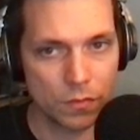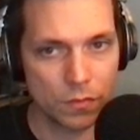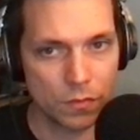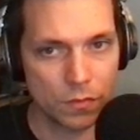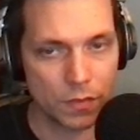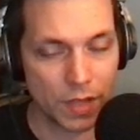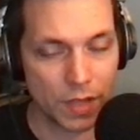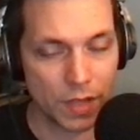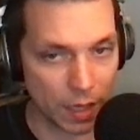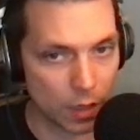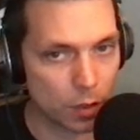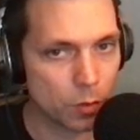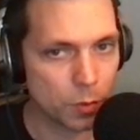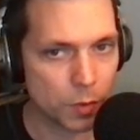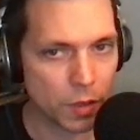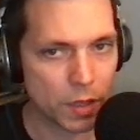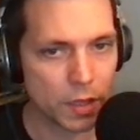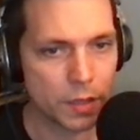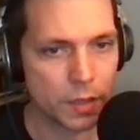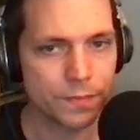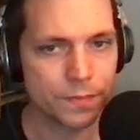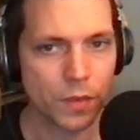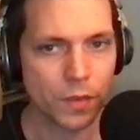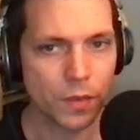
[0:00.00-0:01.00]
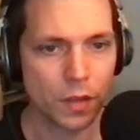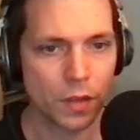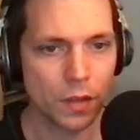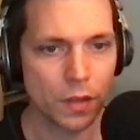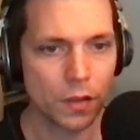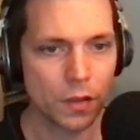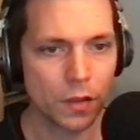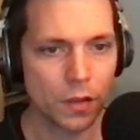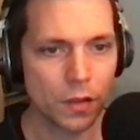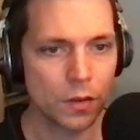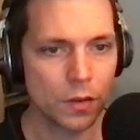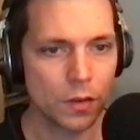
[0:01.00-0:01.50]
counterplay.
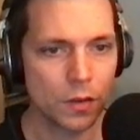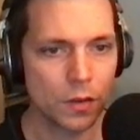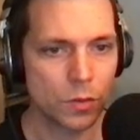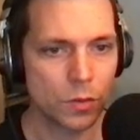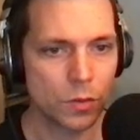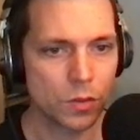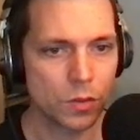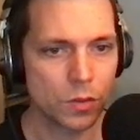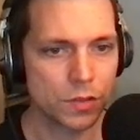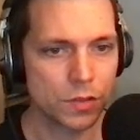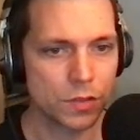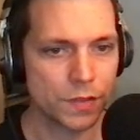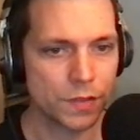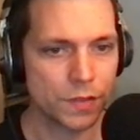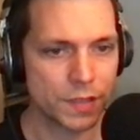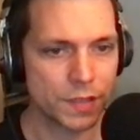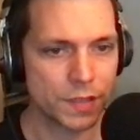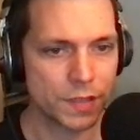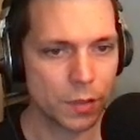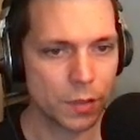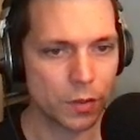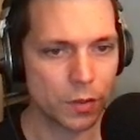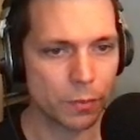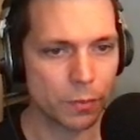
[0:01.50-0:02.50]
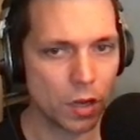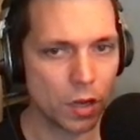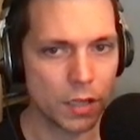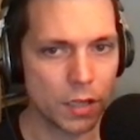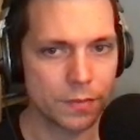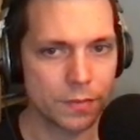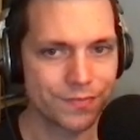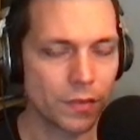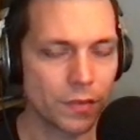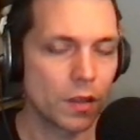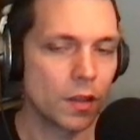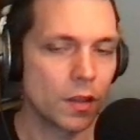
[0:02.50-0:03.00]
Whereas if I take with the pawn,
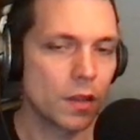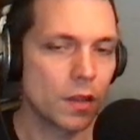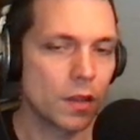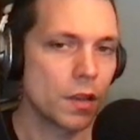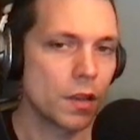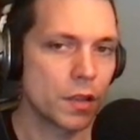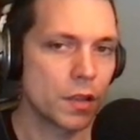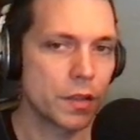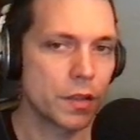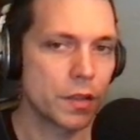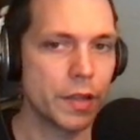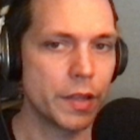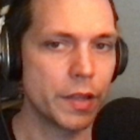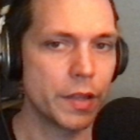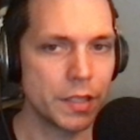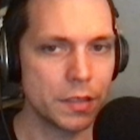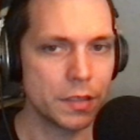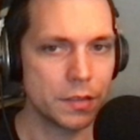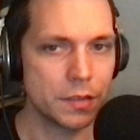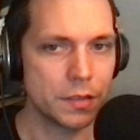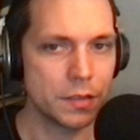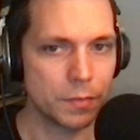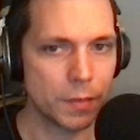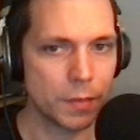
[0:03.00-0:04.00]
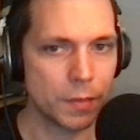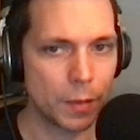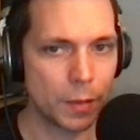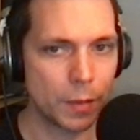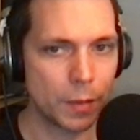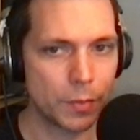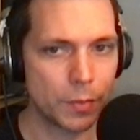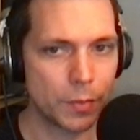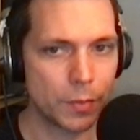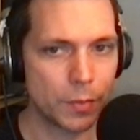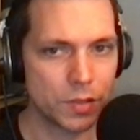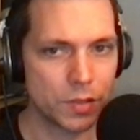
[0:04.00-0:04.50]
then my
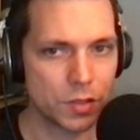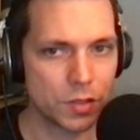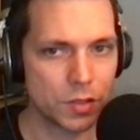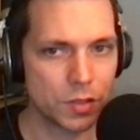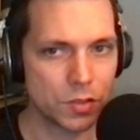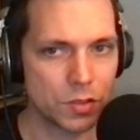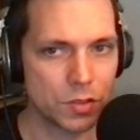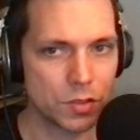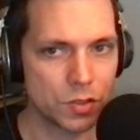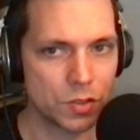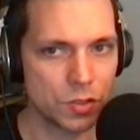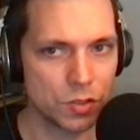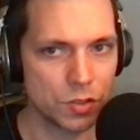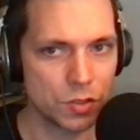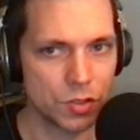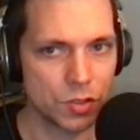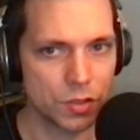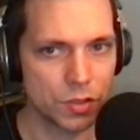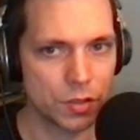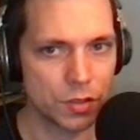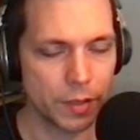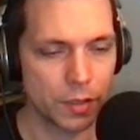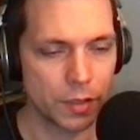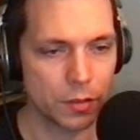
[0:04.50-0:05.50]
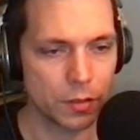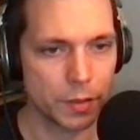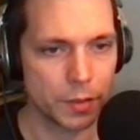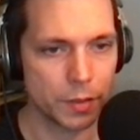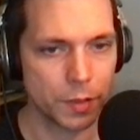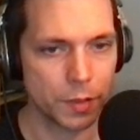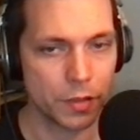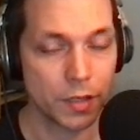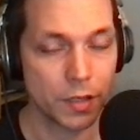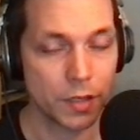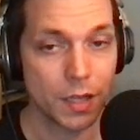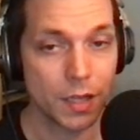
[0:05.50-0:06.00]
position is just better and better and
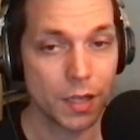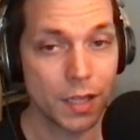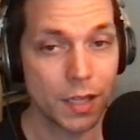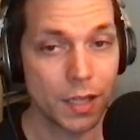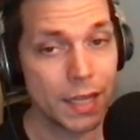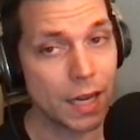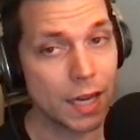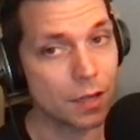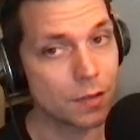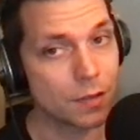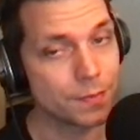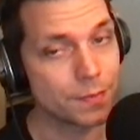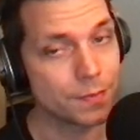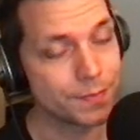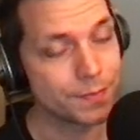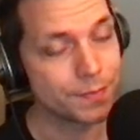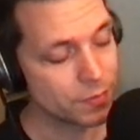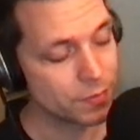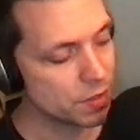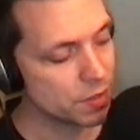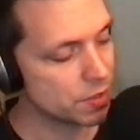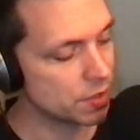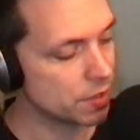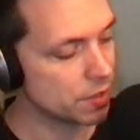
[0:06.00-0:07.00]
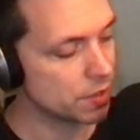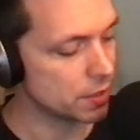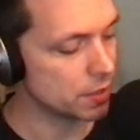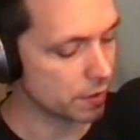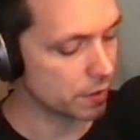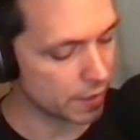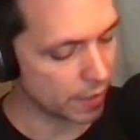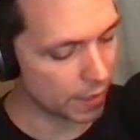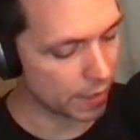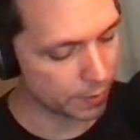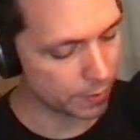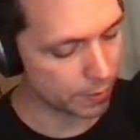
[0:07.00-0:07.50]
better. Now, this is the end of the
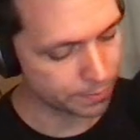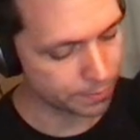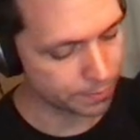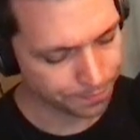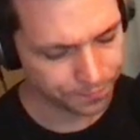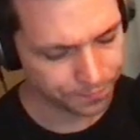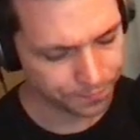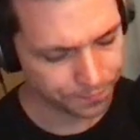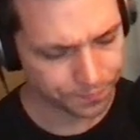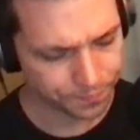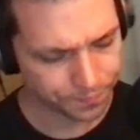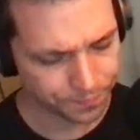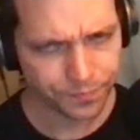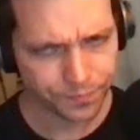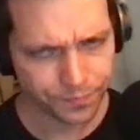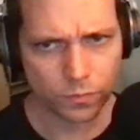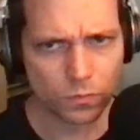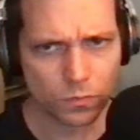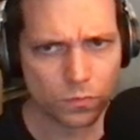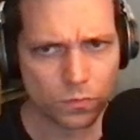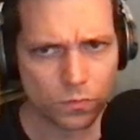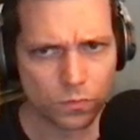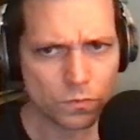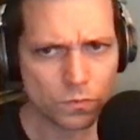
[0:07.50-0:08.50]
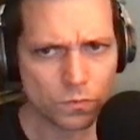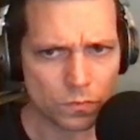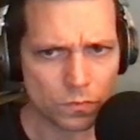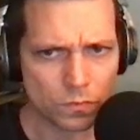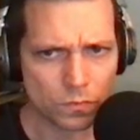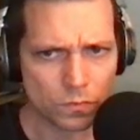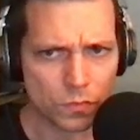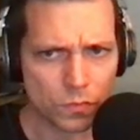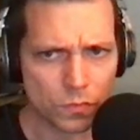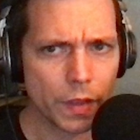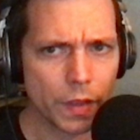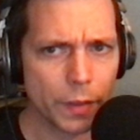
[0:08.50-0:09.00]
game. They
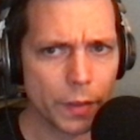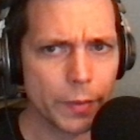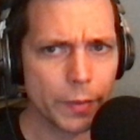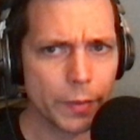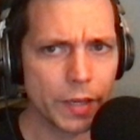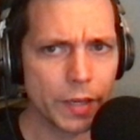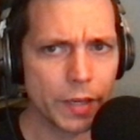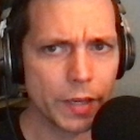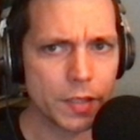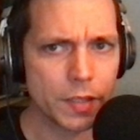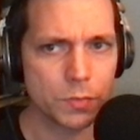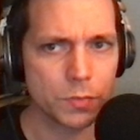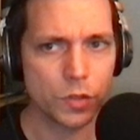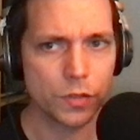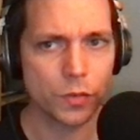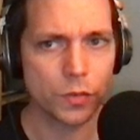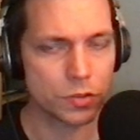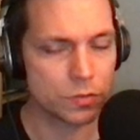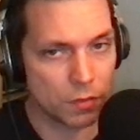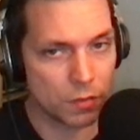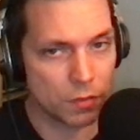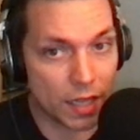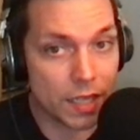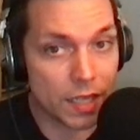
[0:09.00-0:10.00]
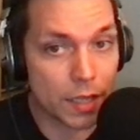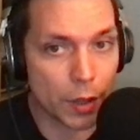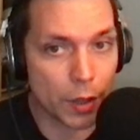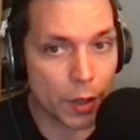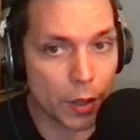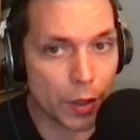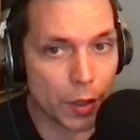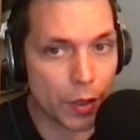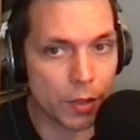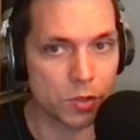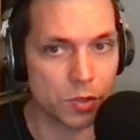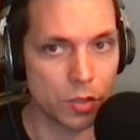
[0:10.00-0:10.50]
make this move, which I didn't
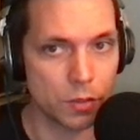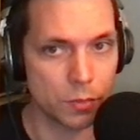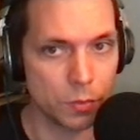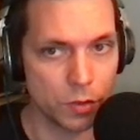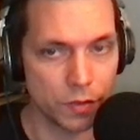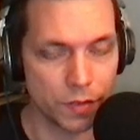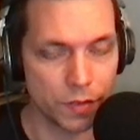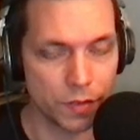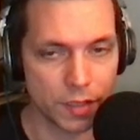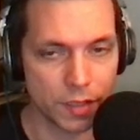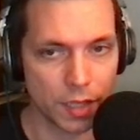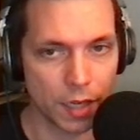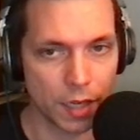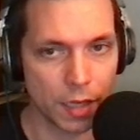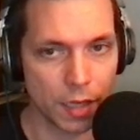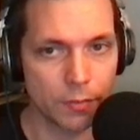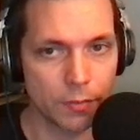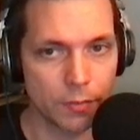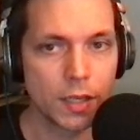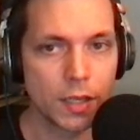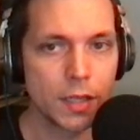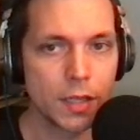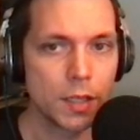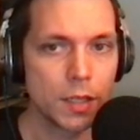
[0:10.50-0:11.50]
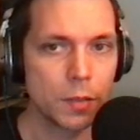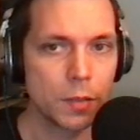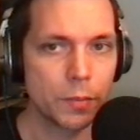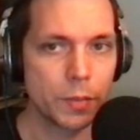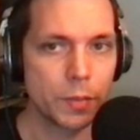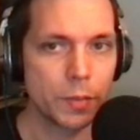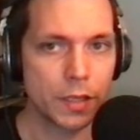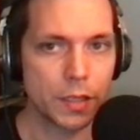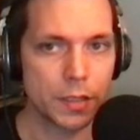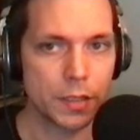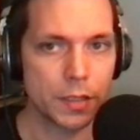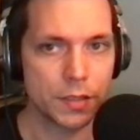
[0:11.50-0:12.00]
think was a good move at the time,
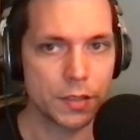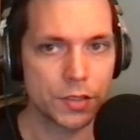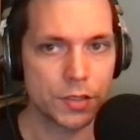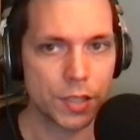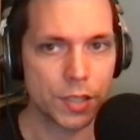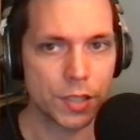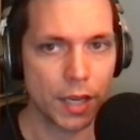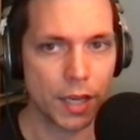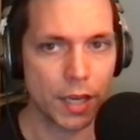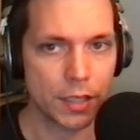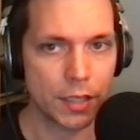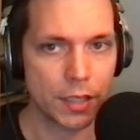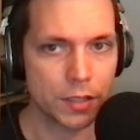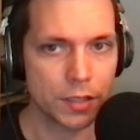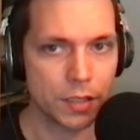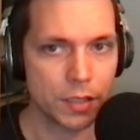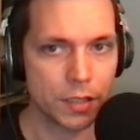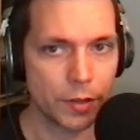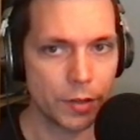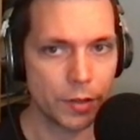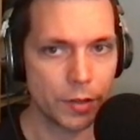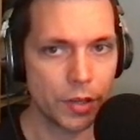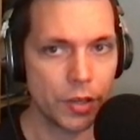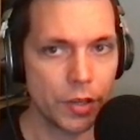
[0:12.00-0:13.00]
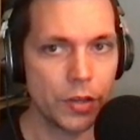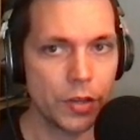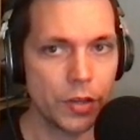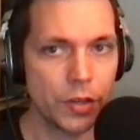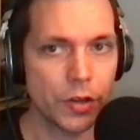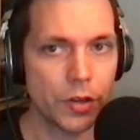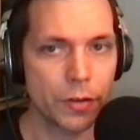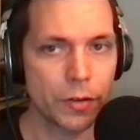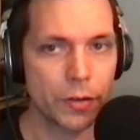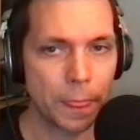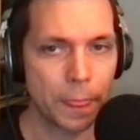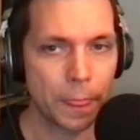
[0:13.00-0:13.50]
because I could come here
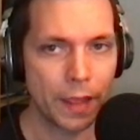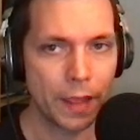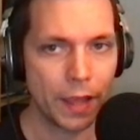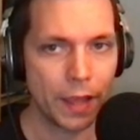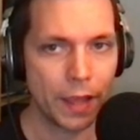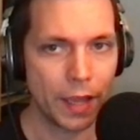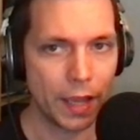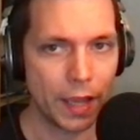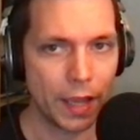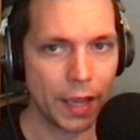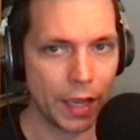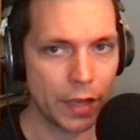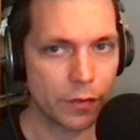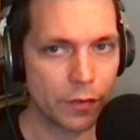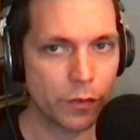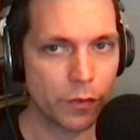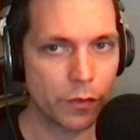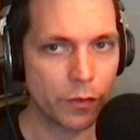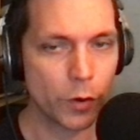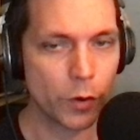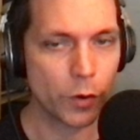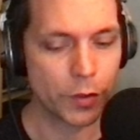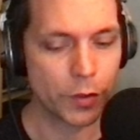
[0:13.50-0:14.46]
and fork them.